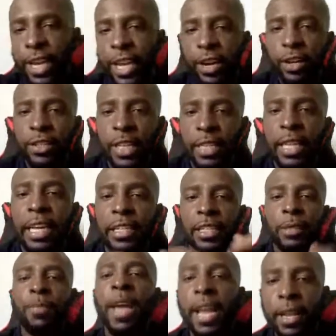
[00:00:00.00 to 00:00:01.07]
years that they
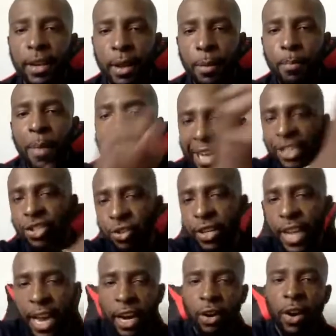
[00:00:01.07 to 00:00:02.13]
spent
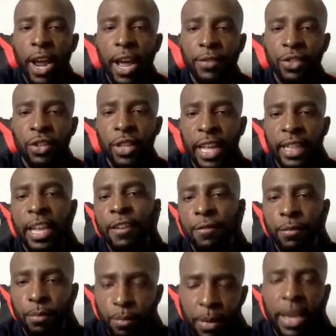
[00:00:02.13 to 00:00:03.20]
mastering that craft so that they
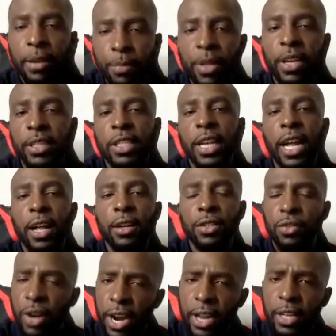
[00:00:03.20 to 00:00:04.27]
made millions of dollars,
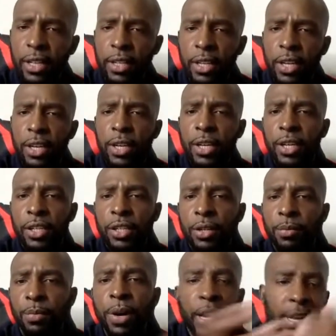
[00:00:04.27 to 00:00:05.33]
right?
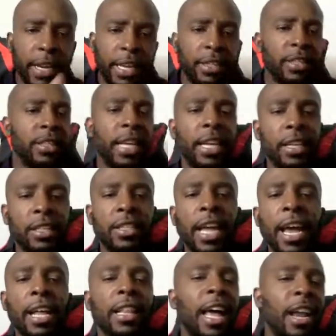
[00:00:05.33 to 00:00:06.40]
But
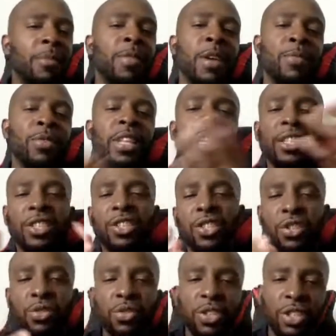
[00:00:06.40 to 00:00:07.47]
instead, a lot of people, they
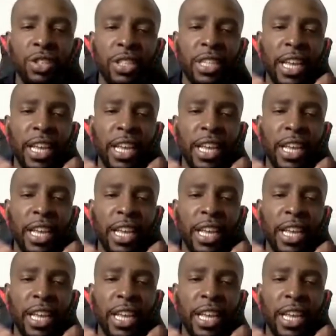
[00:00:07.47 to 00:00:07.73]
just choose to